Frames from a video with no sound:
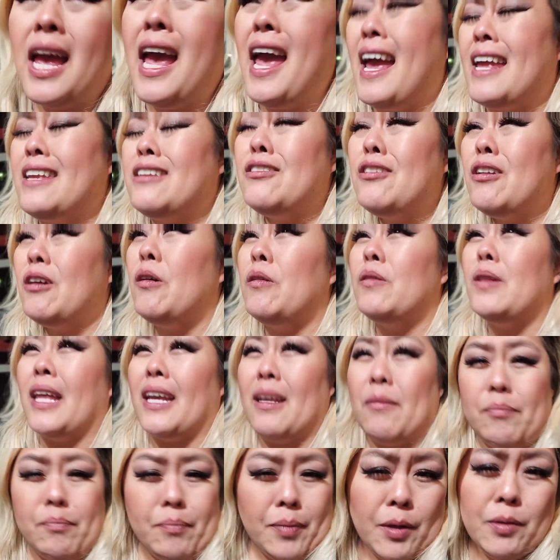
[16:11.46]
And you know,
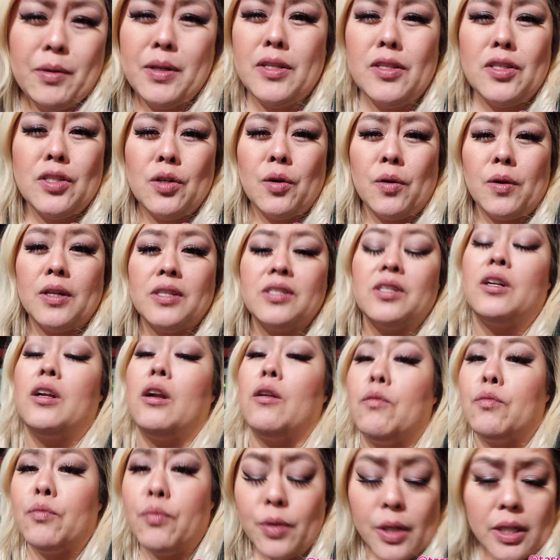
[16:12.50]
like beauty stores
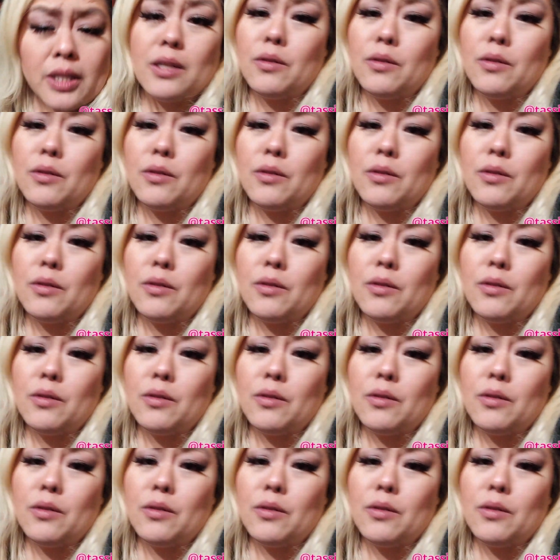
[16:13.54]
are really,